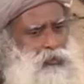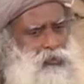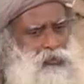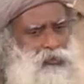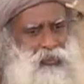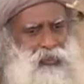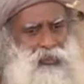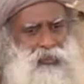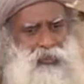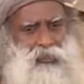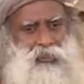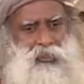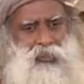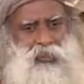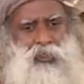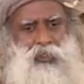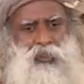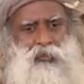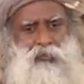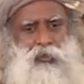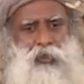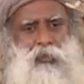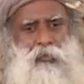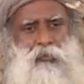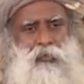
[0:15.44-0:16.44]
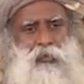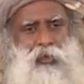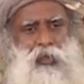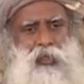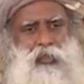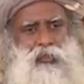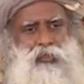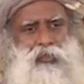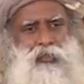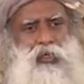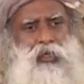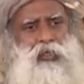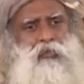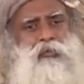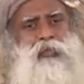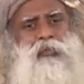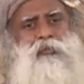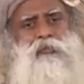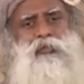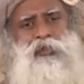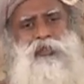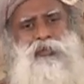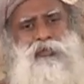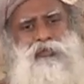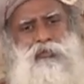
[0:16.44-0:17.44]
just sit in one place and be
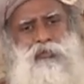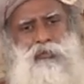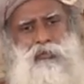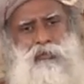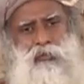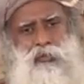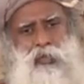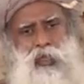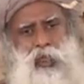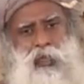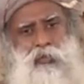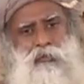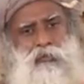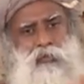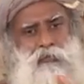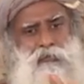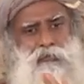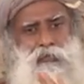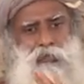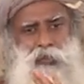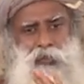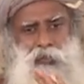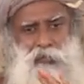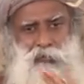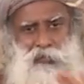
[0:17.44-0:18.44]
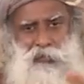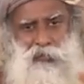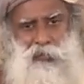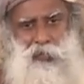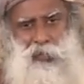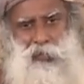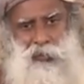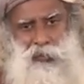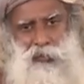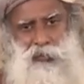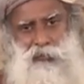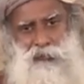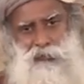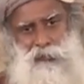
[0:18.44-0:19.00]
blissful. I will feed you for the rest